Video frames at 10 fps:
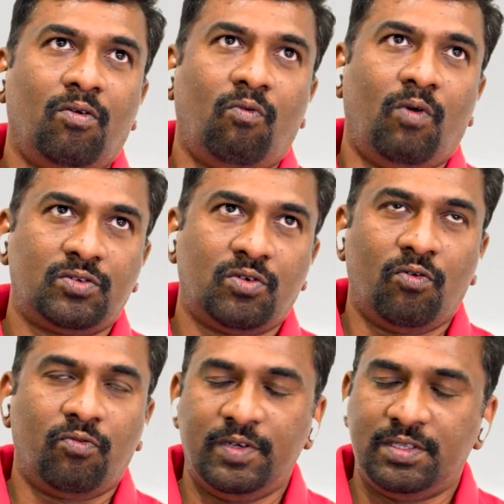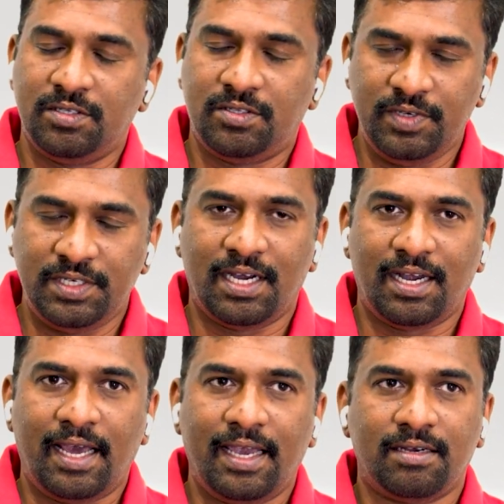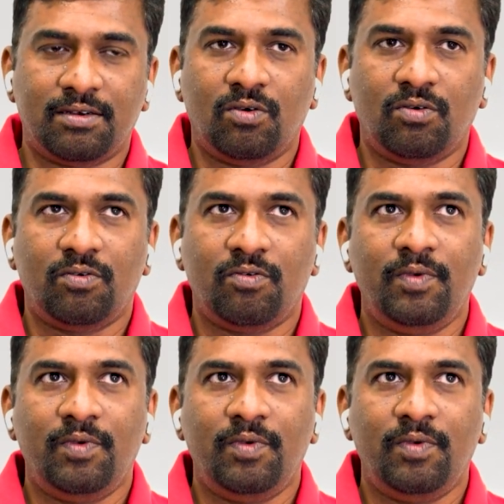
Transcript: was off with this vision like, no,